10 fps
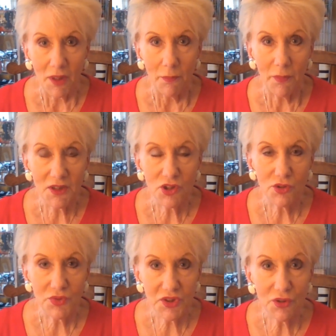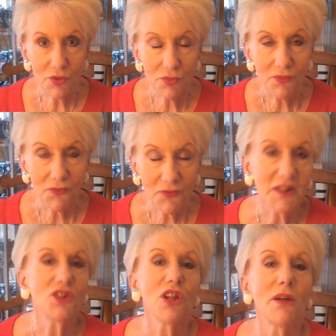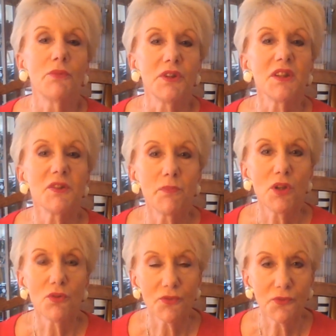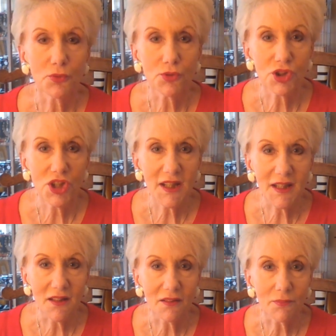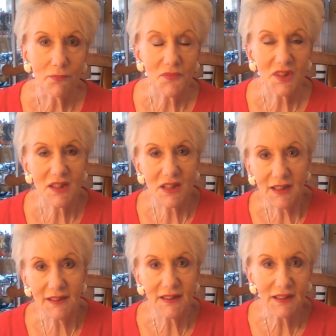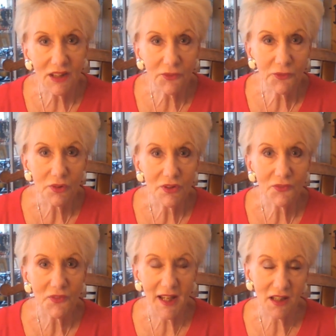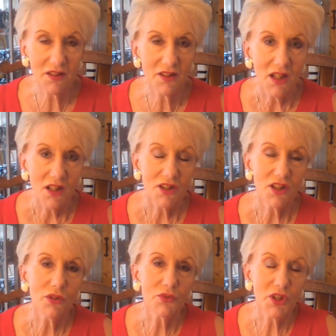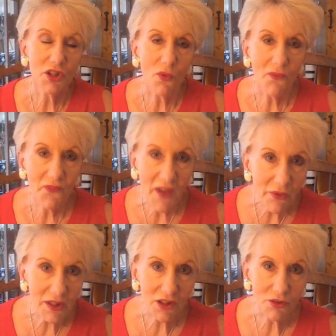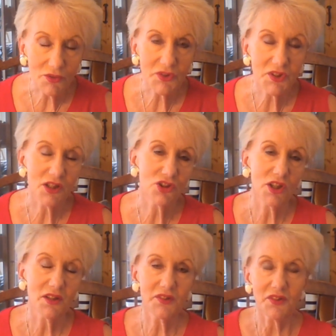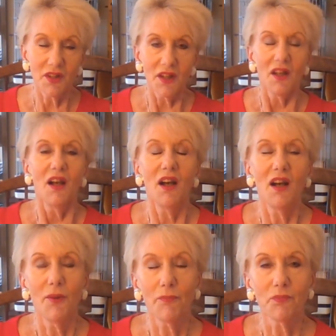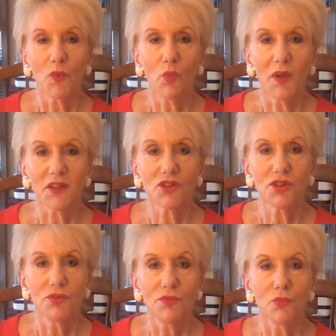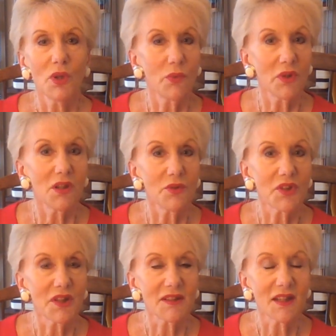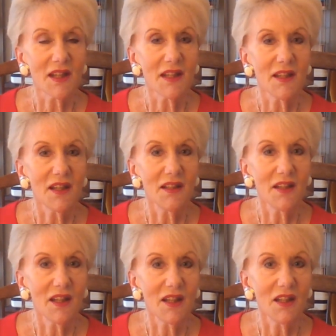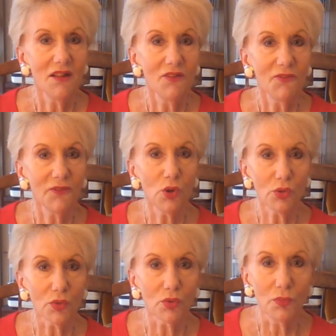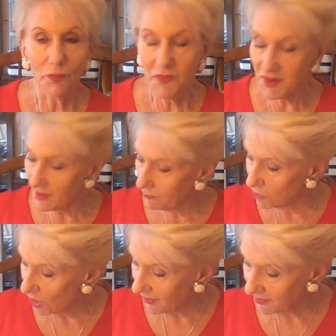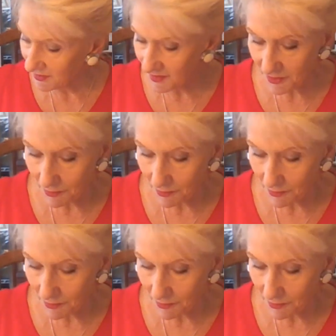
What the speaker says: but you still finish up with this beautiful sheen, slightly different effect to using your very long stitches, which we were using, say, in the floral subjects.